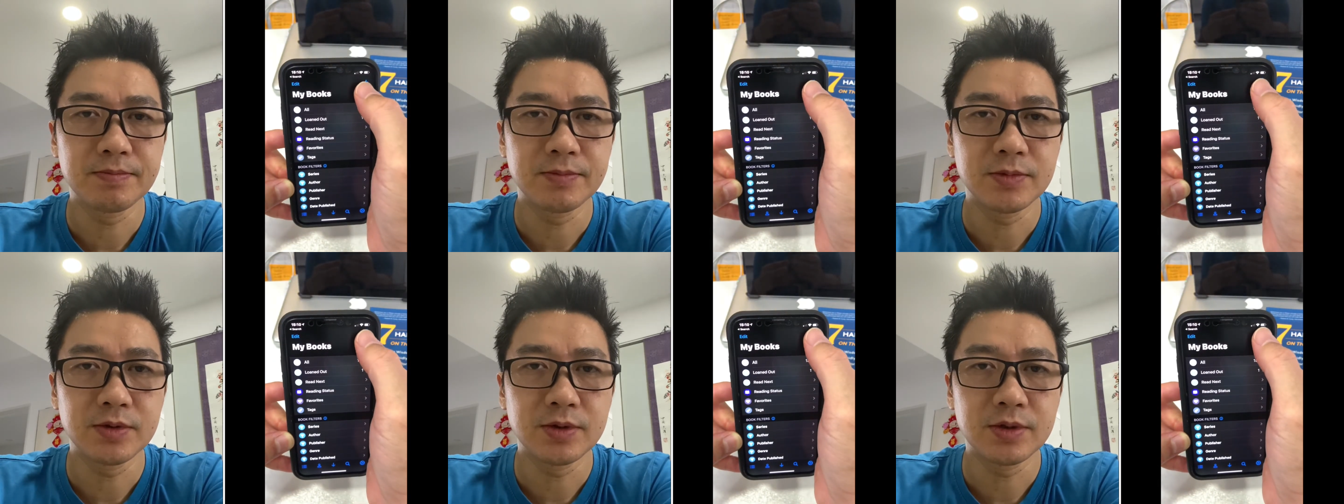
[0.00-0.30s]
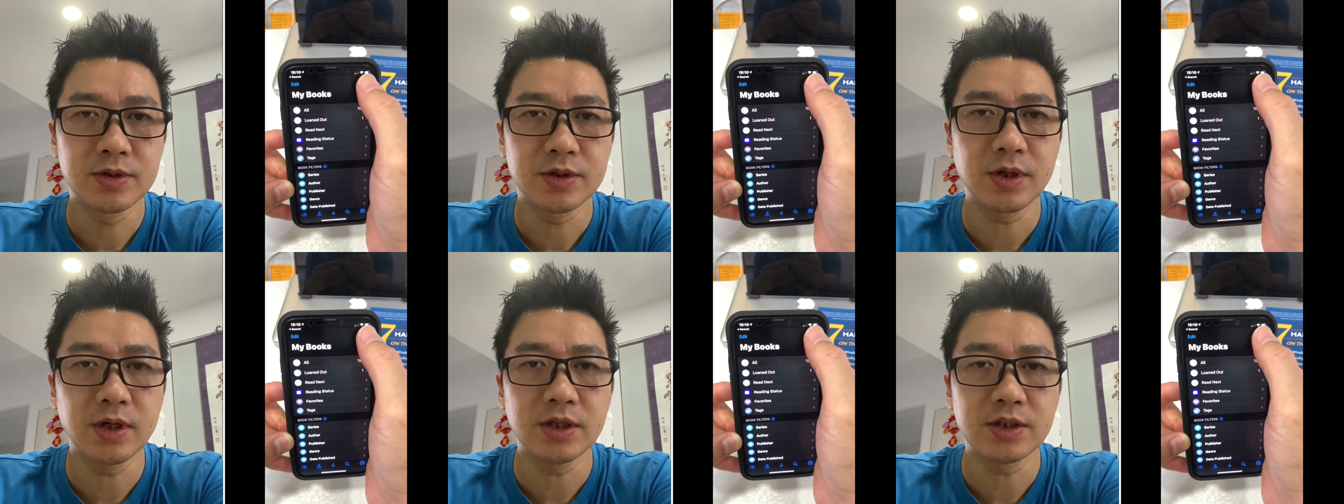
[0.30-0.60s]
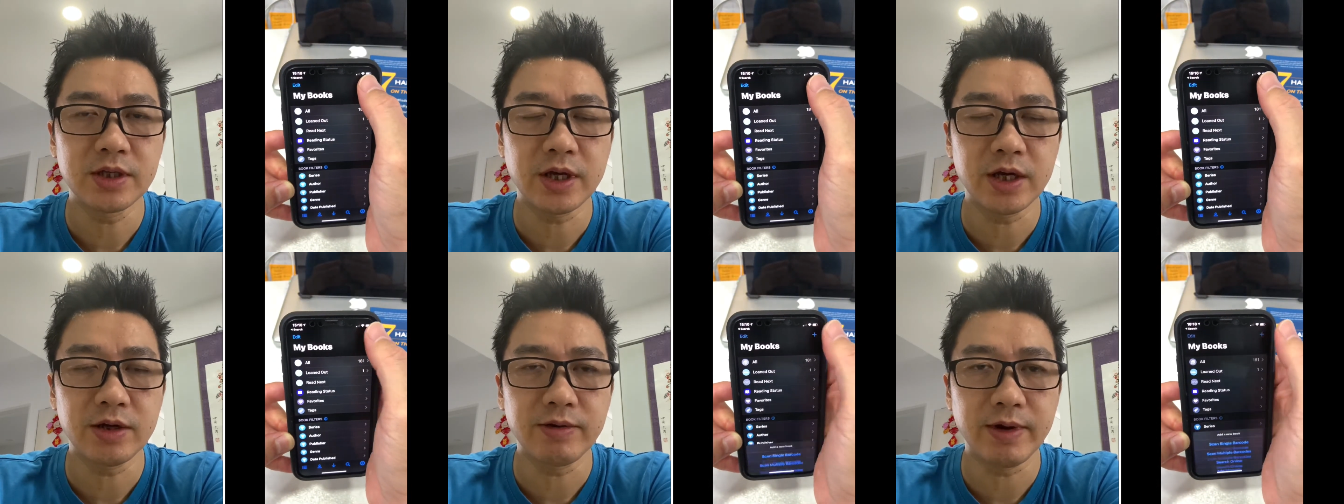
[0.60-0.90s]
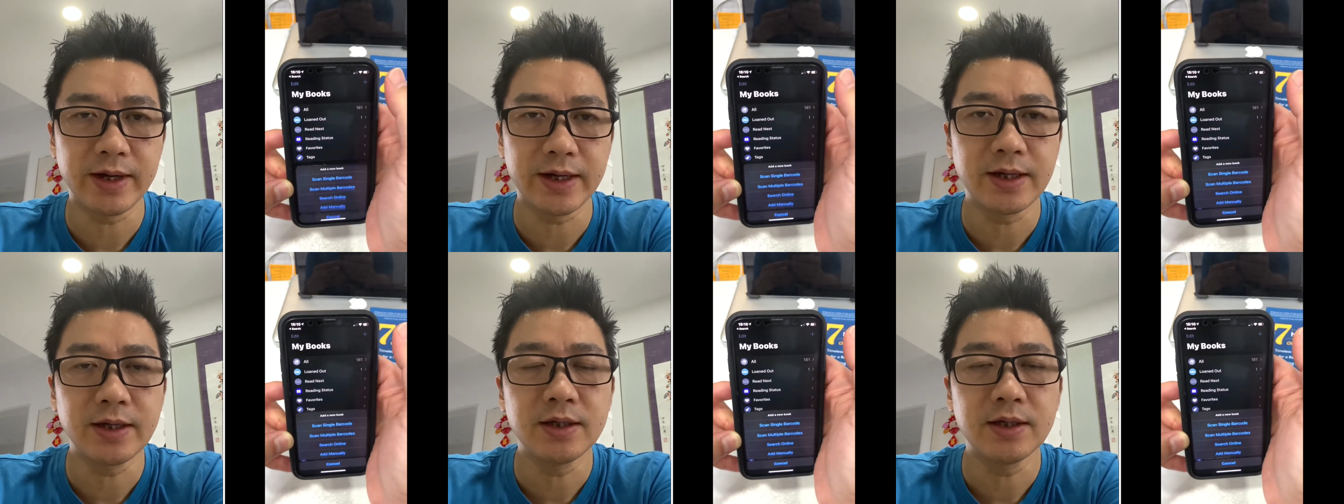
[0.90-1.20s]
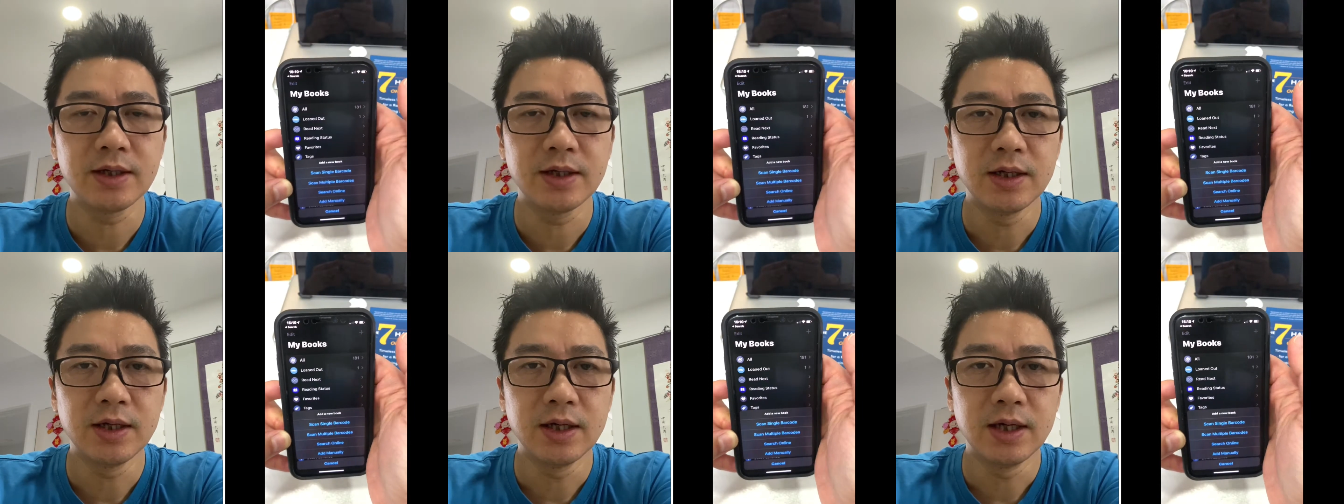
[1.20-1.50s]
So let's get cracking.
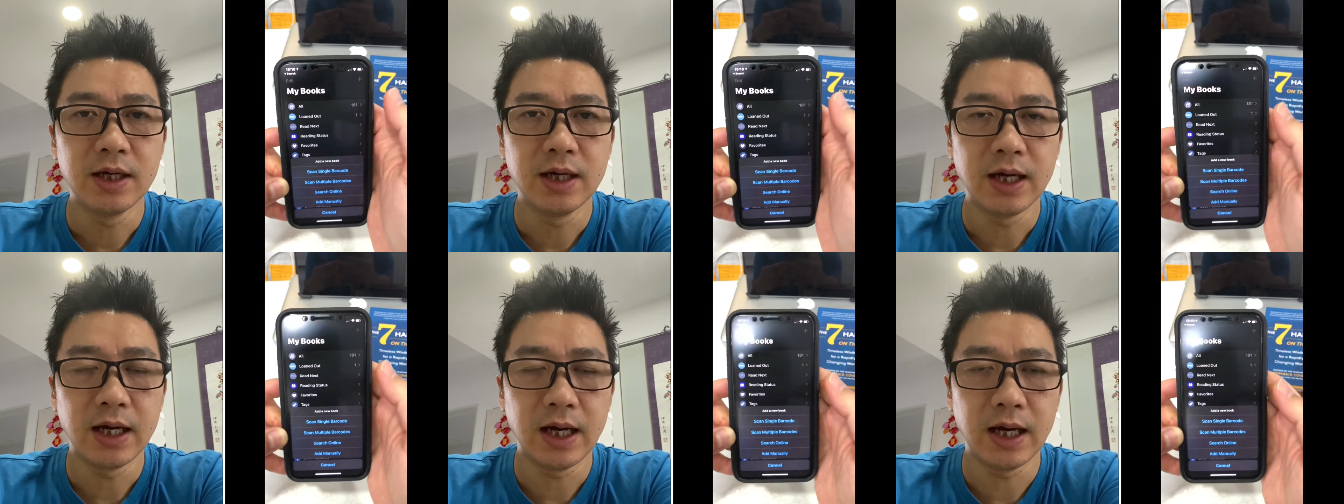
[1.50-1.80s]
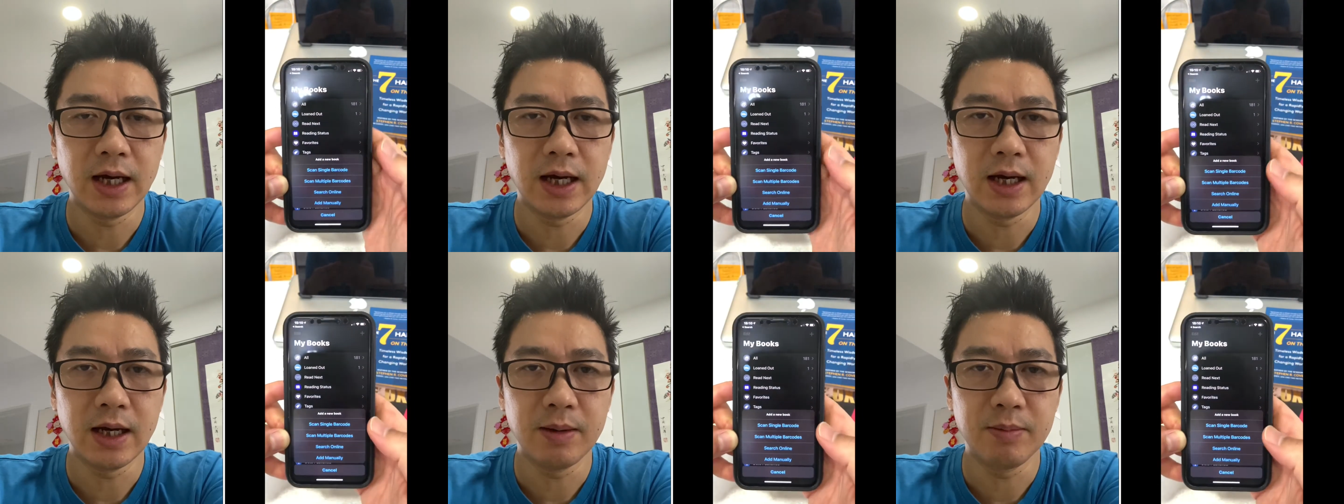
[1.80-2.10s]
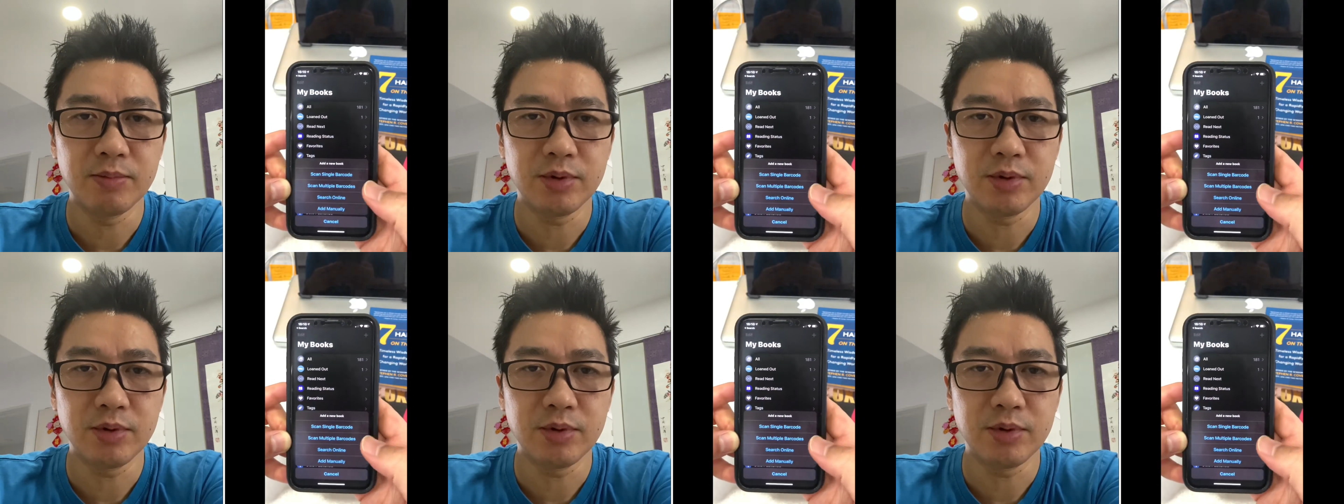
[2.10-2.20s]
Um,